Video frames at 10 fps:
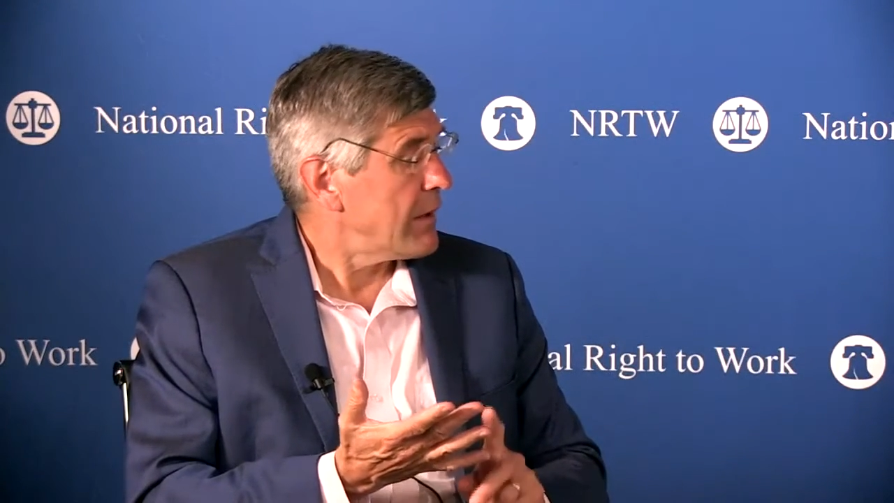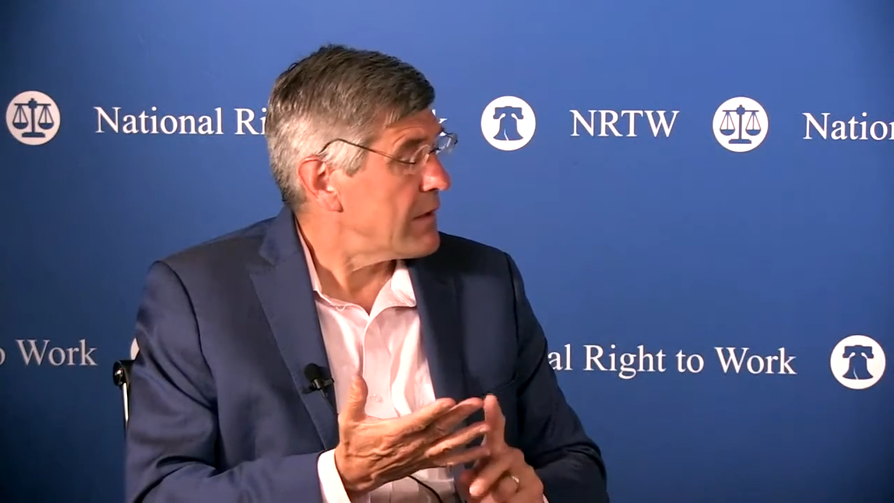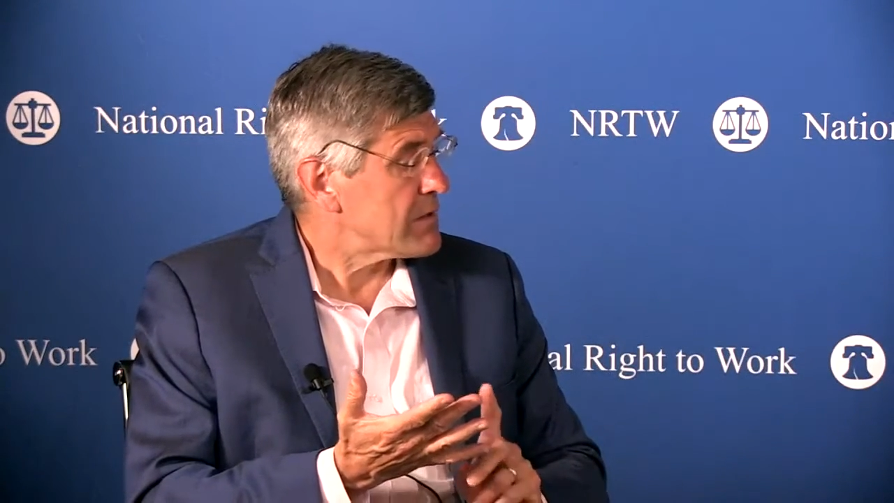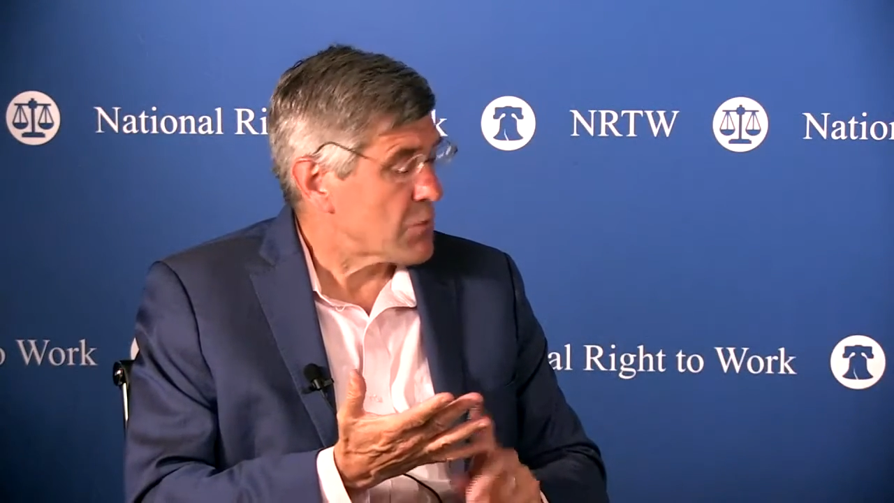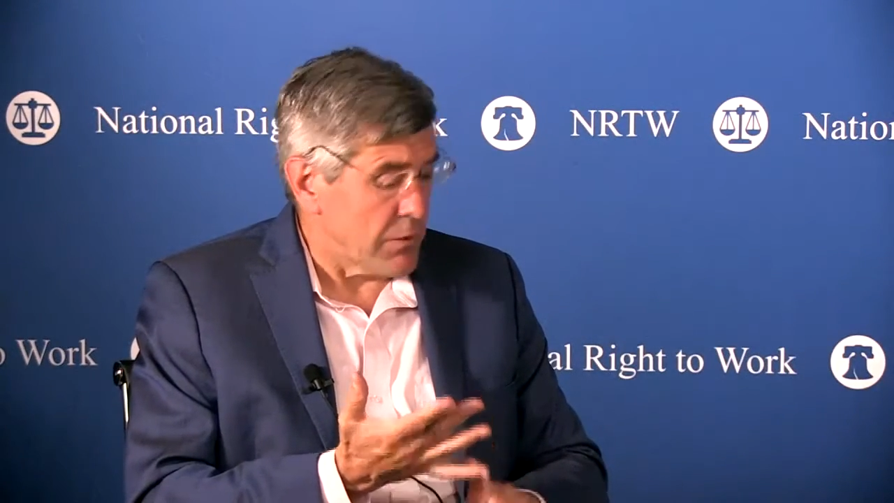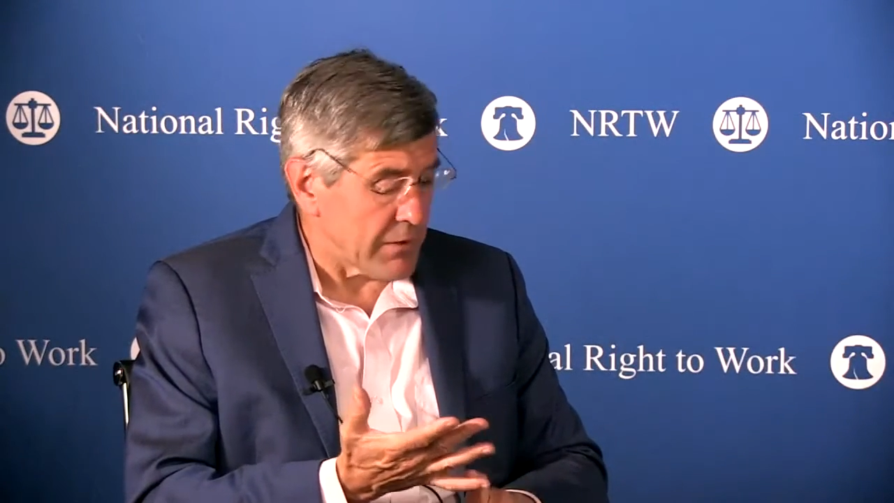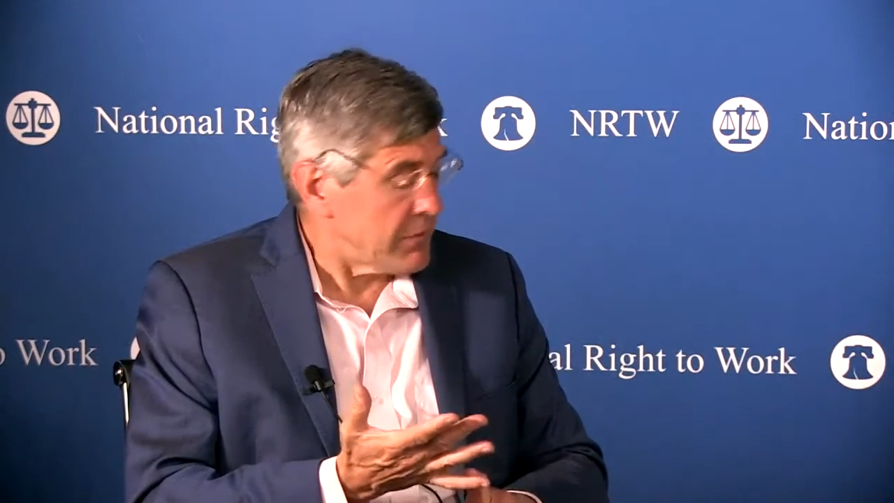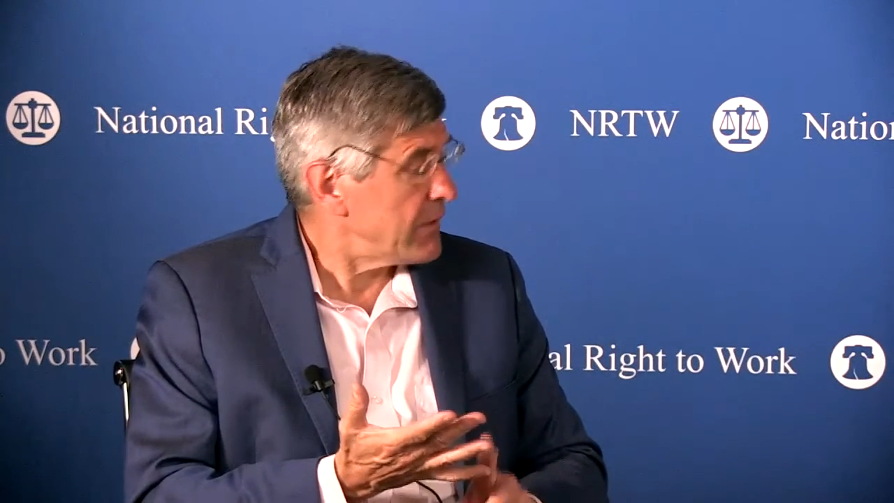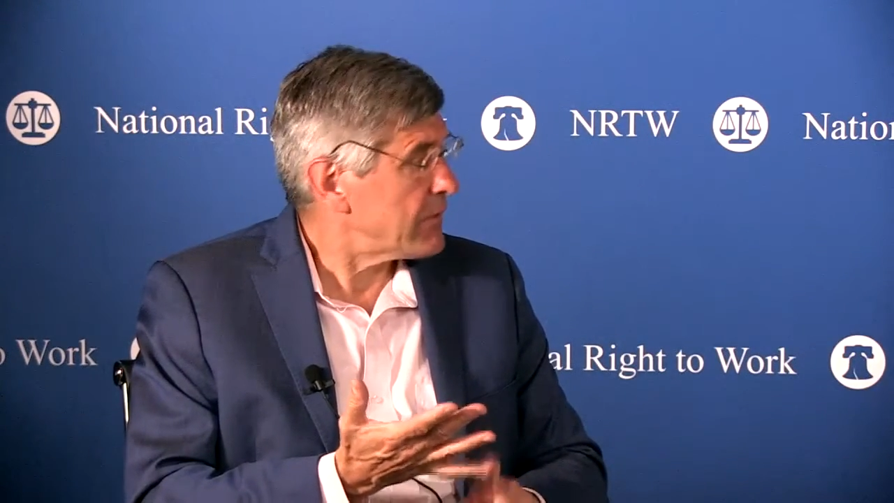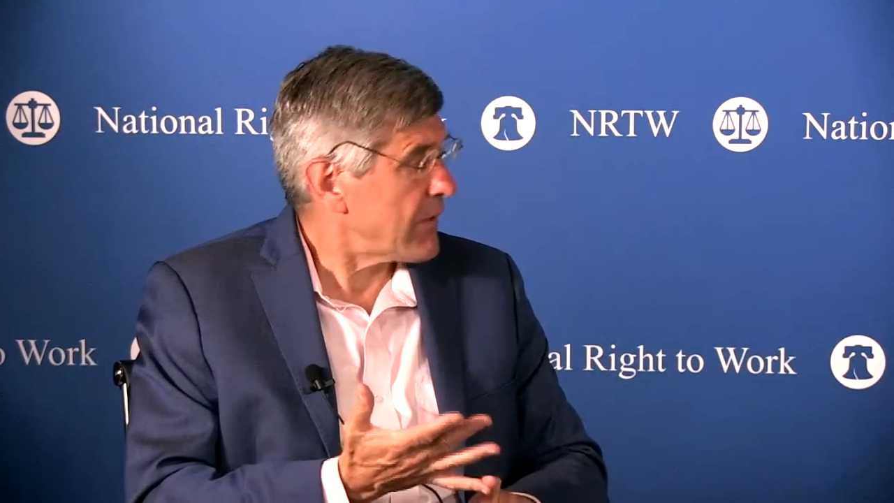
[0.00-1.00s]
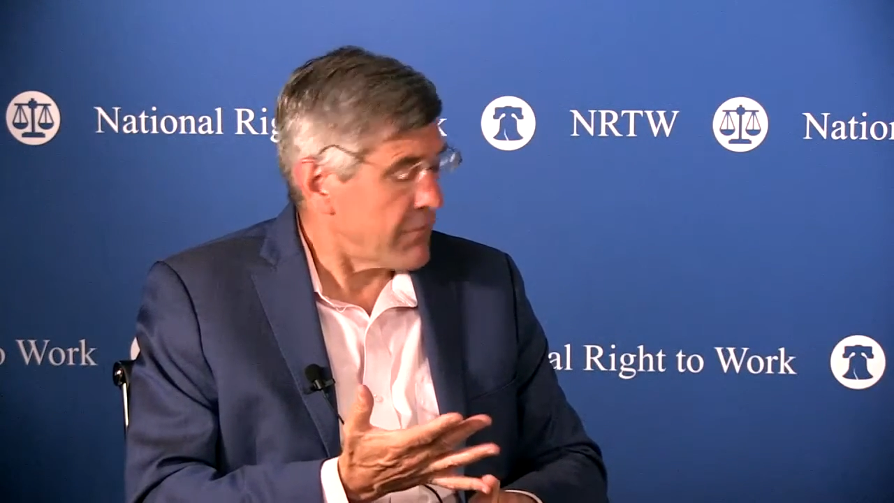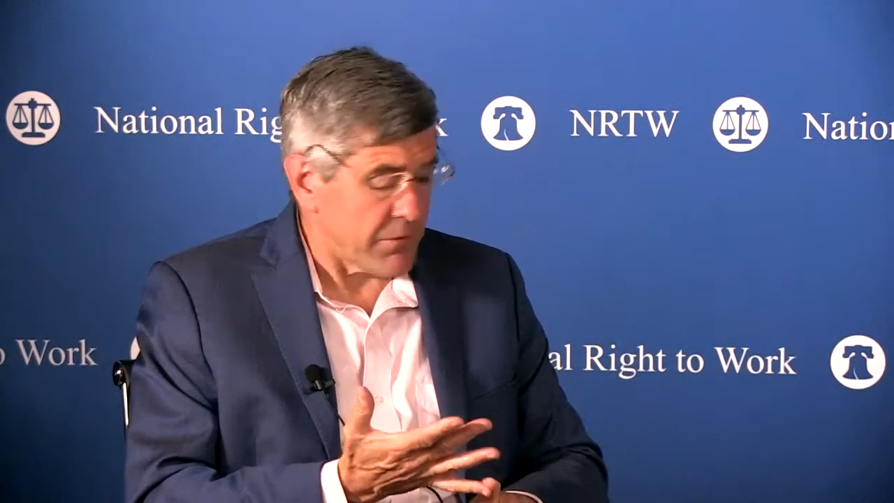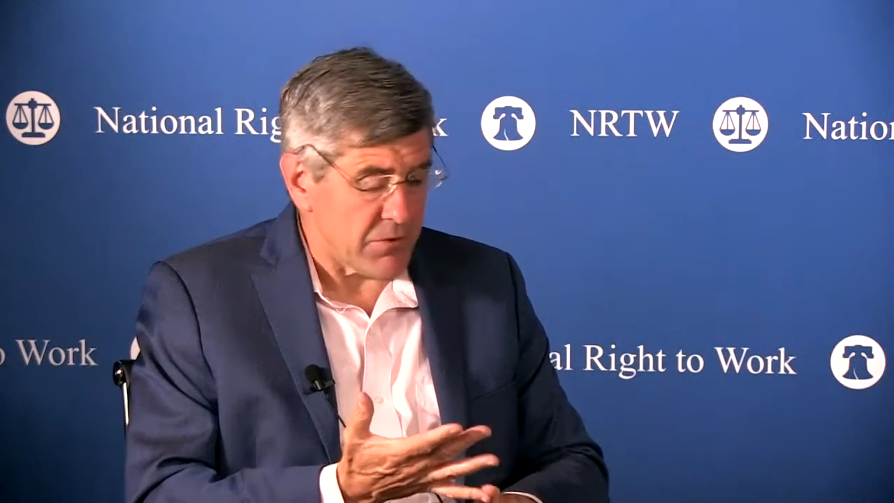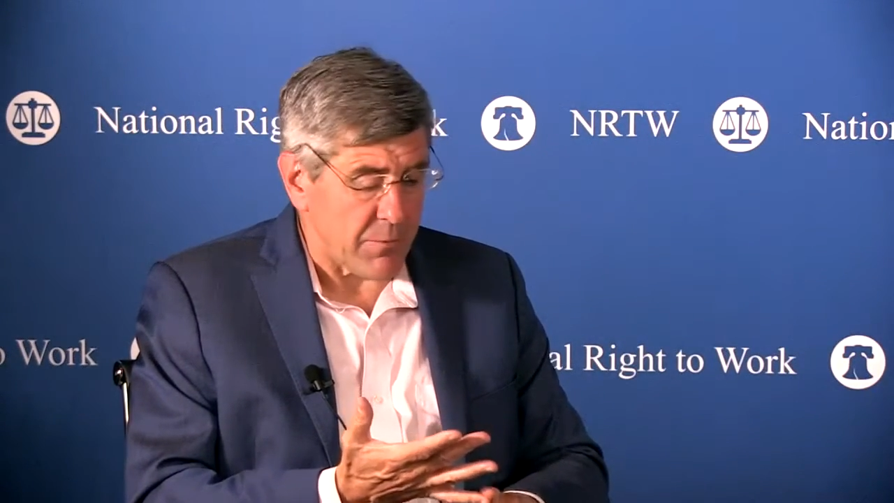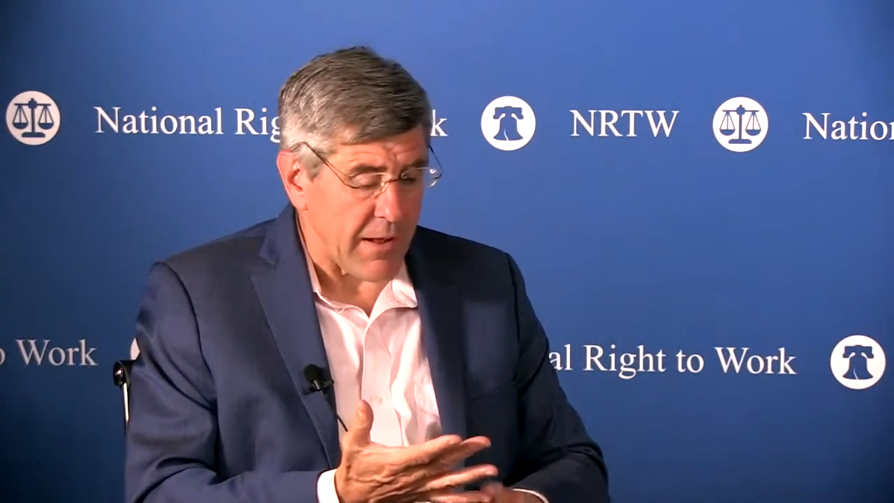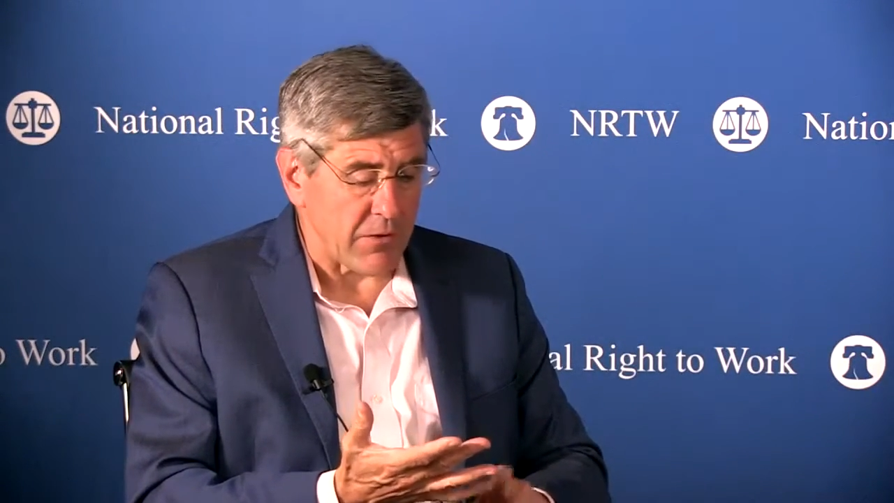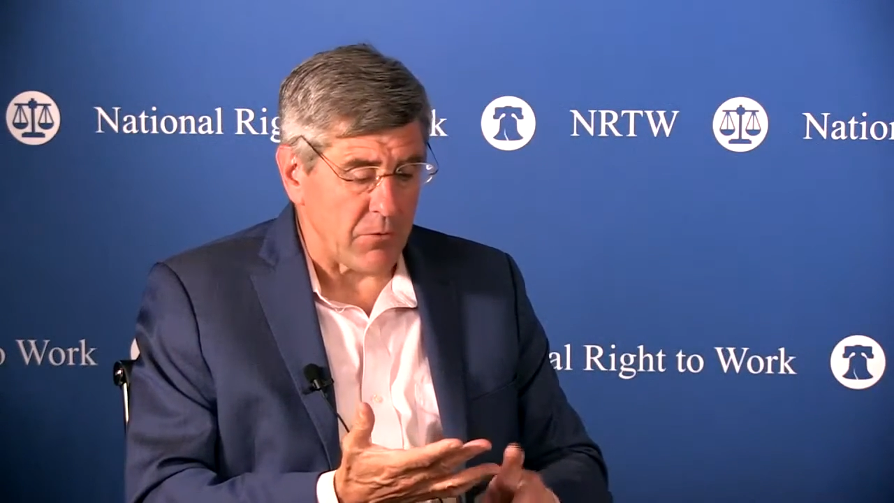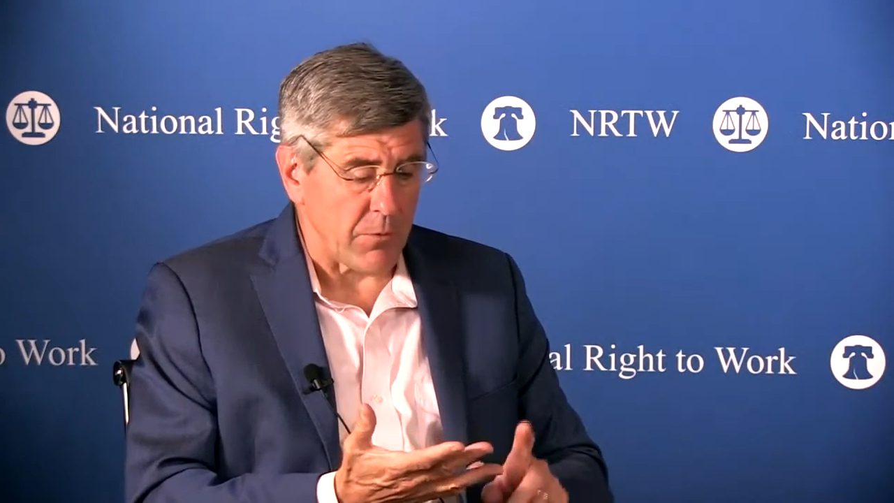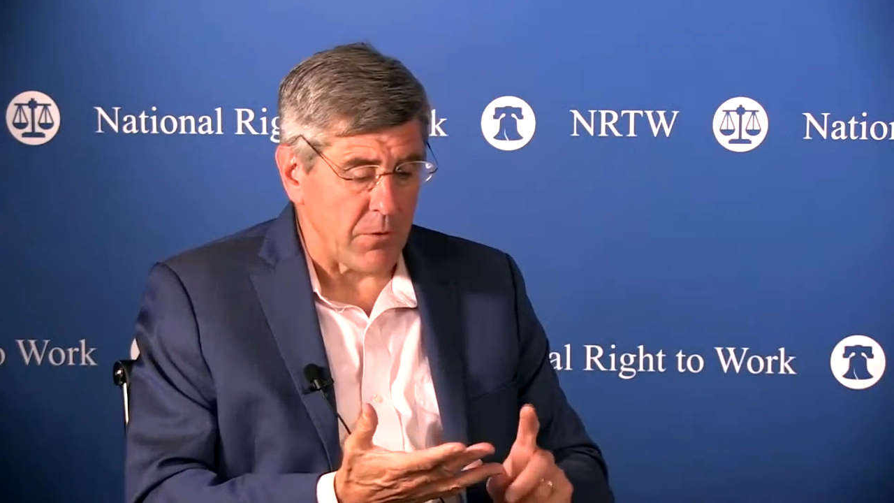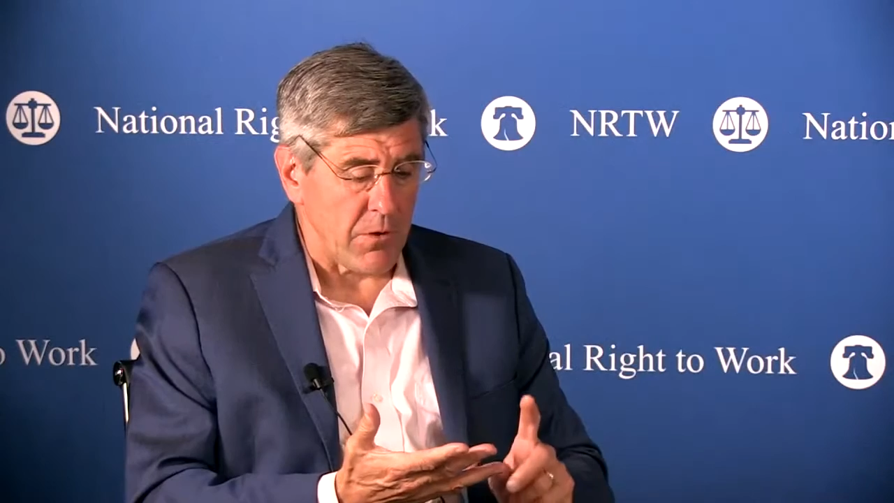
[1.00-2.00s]
as quickly and safely as
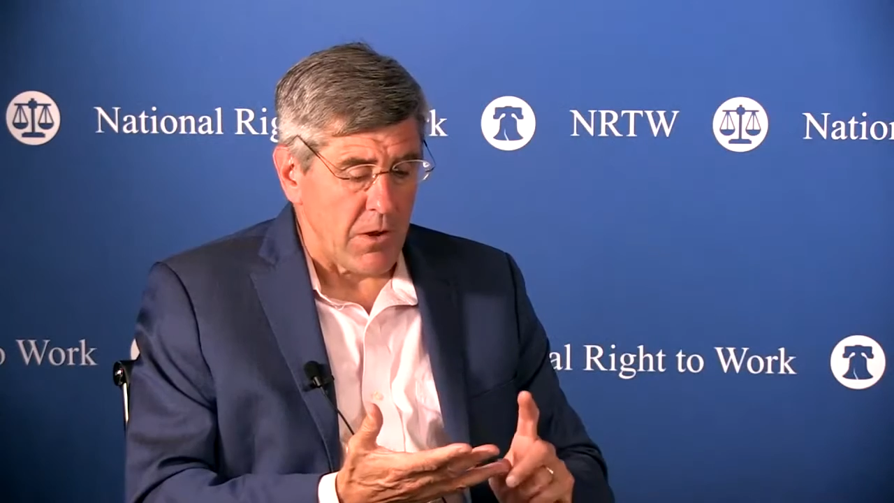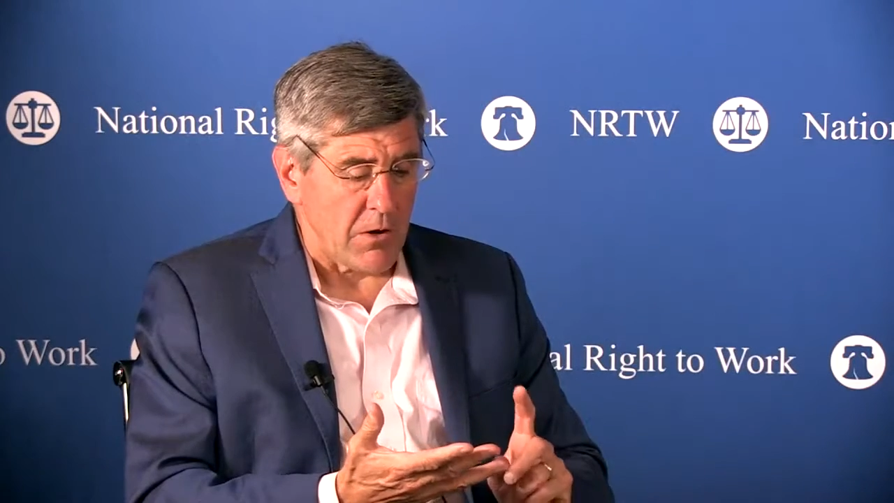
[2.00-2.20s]
possible.